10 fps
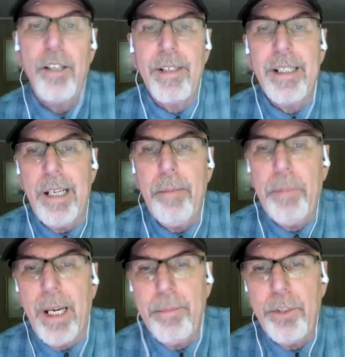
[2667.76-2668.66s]
you're in deep
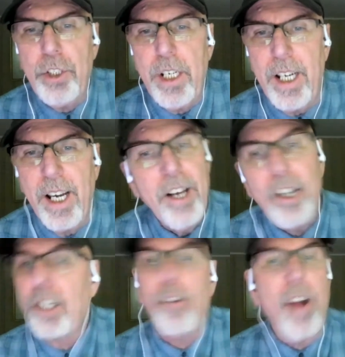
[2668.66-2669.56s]
kimchi
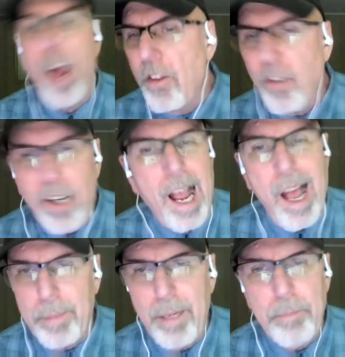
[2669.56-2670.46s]
because there are other yeah.
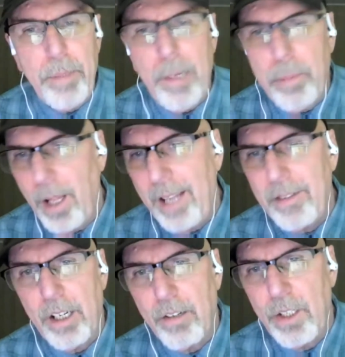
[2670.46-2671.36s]
competent people
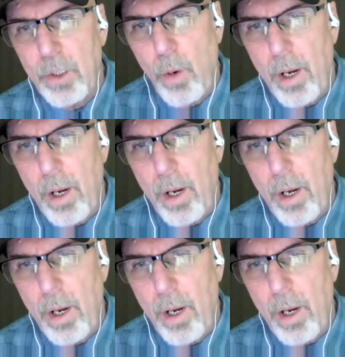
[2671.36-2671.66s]
out there You'll as